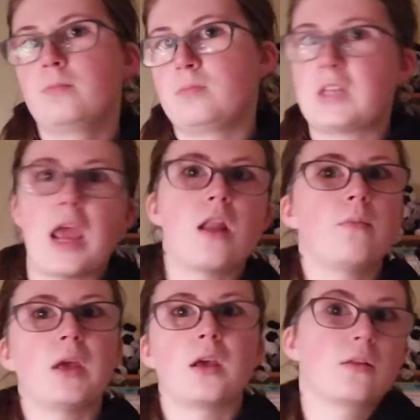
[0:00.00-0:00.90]
10
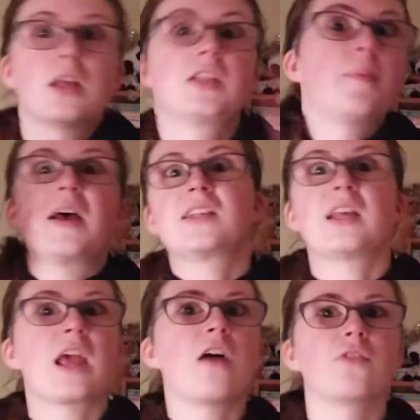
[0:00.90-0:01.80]
being it's the best
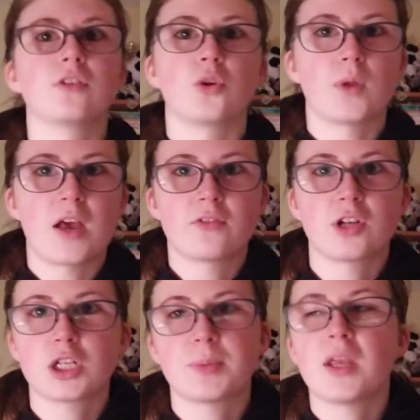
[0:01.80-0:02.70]
thing ever, don't ever
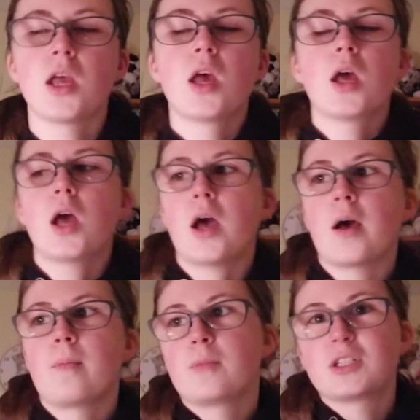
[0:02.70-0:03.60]
touch me,
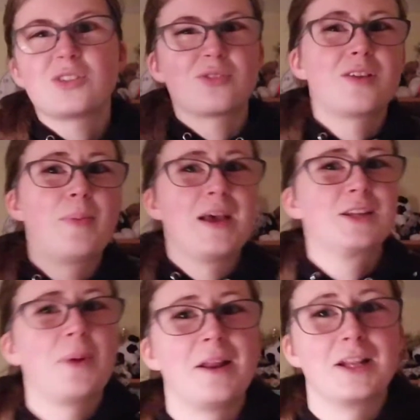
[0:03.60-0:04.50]
which is sort of the
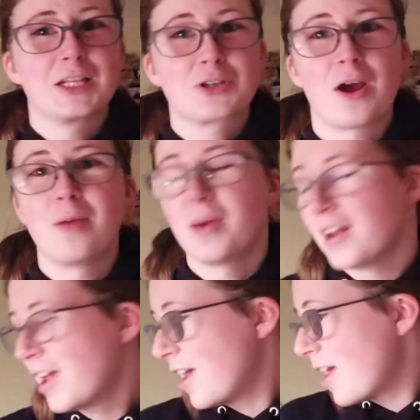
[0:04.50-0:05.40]
best way to describe it.
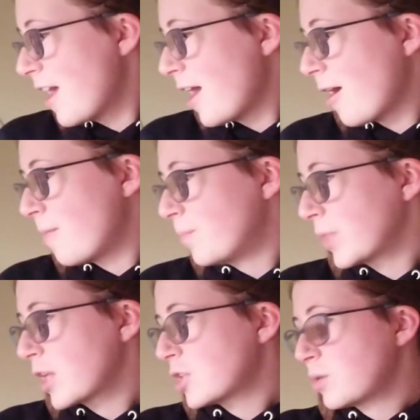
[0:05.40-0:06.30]

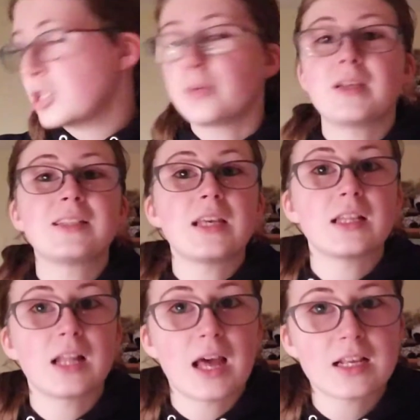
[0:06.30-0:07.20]
So as you may see in
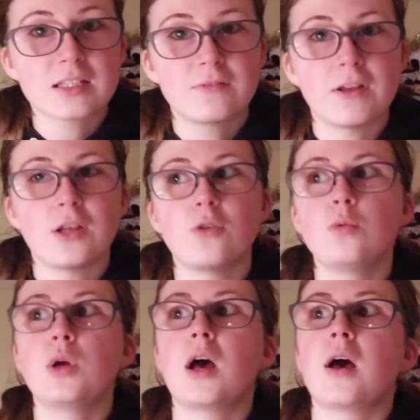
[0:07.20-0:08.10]
the last video,
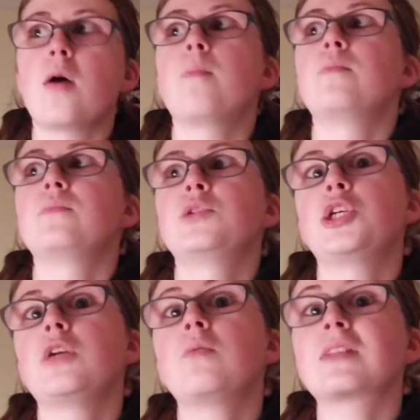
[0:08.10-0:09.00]

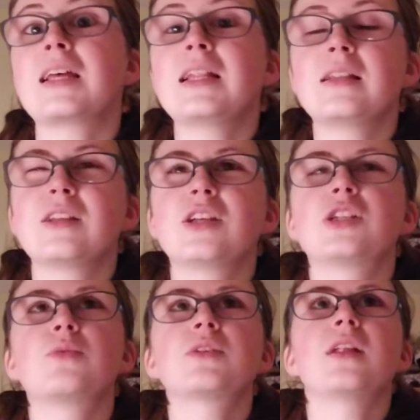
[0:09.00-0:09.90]
she
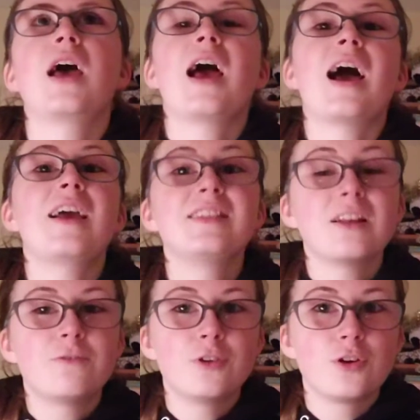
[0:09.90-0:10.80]
wasn't, I
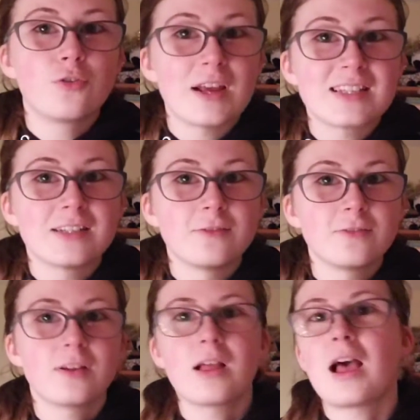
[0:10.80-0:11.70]
said food aggressive,
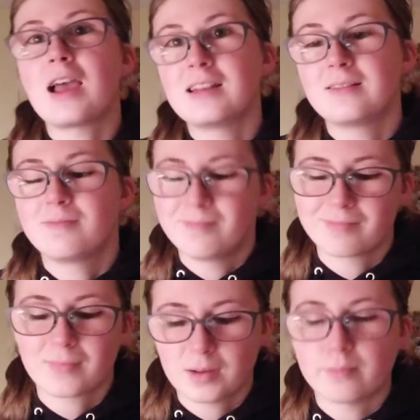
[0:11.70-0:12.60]
I
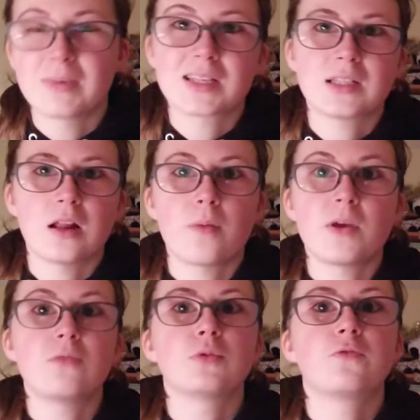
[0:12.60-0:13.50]
mixed that up,
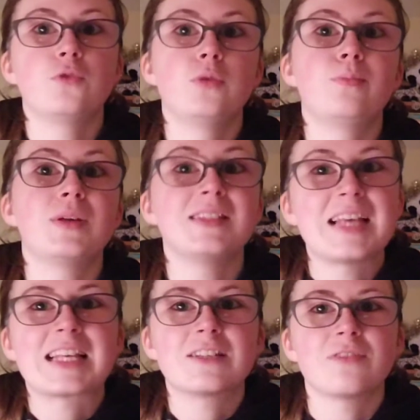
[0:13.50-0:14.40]
it was food
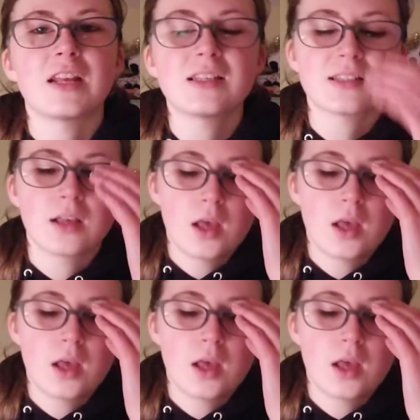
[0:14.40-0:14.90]
possessiveness,